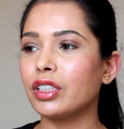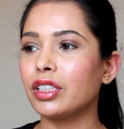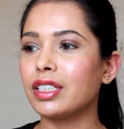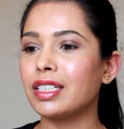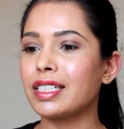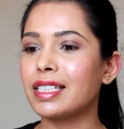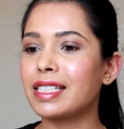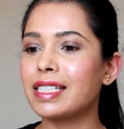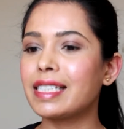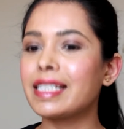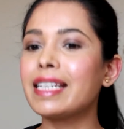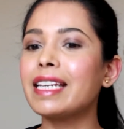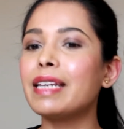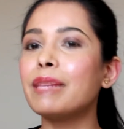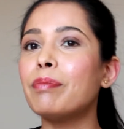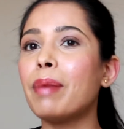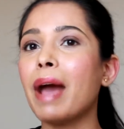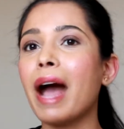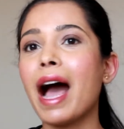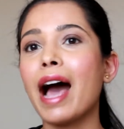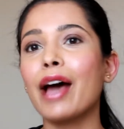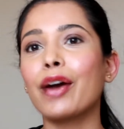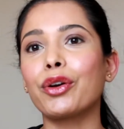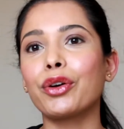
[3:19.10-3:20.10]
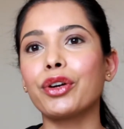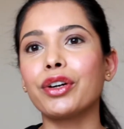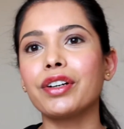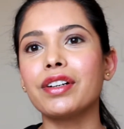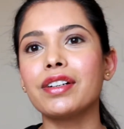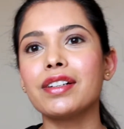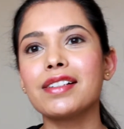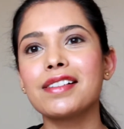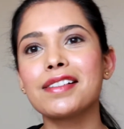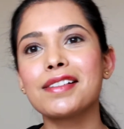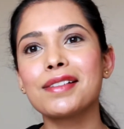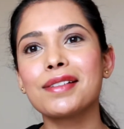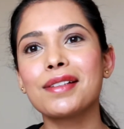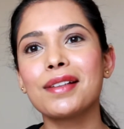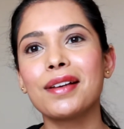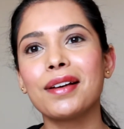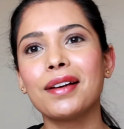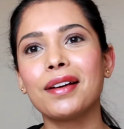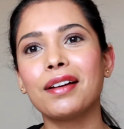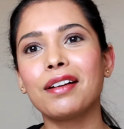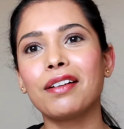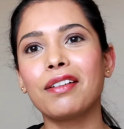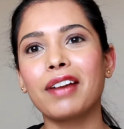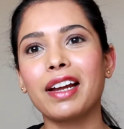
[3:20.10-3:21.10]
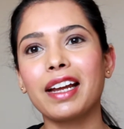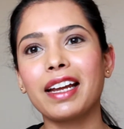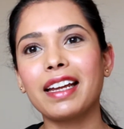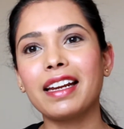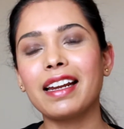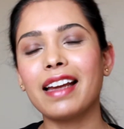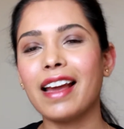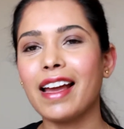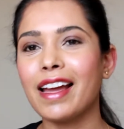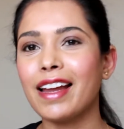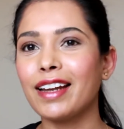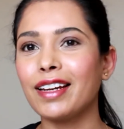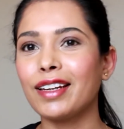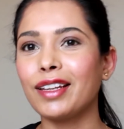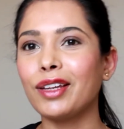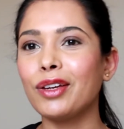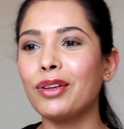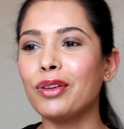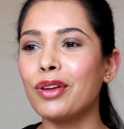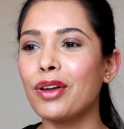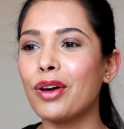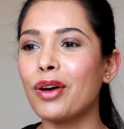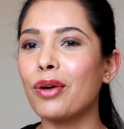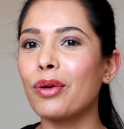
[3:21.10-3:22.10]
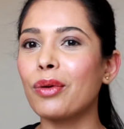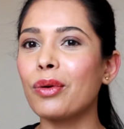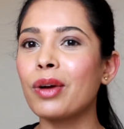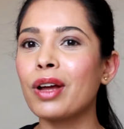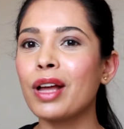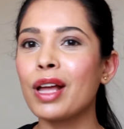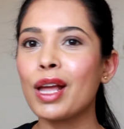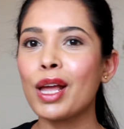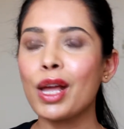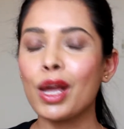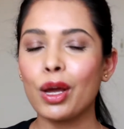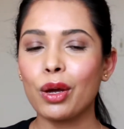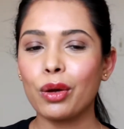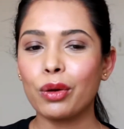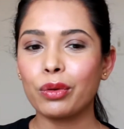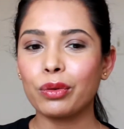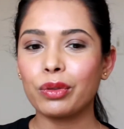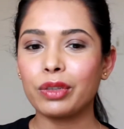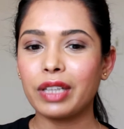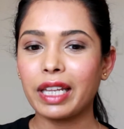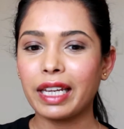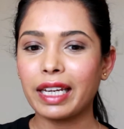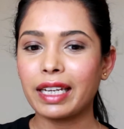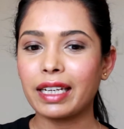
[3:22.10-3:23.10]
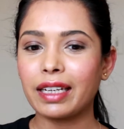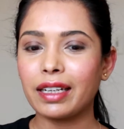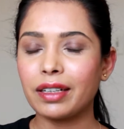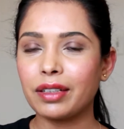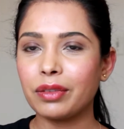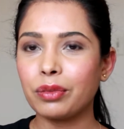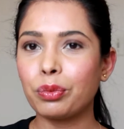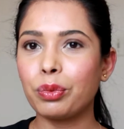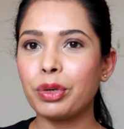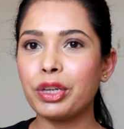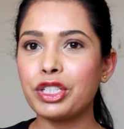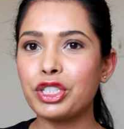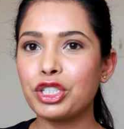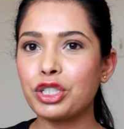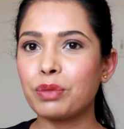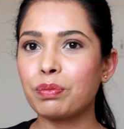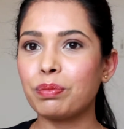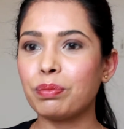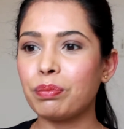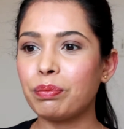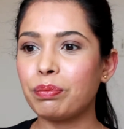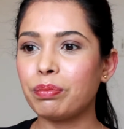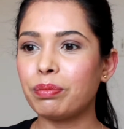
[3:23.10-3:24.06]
see patterns, right? And you know like which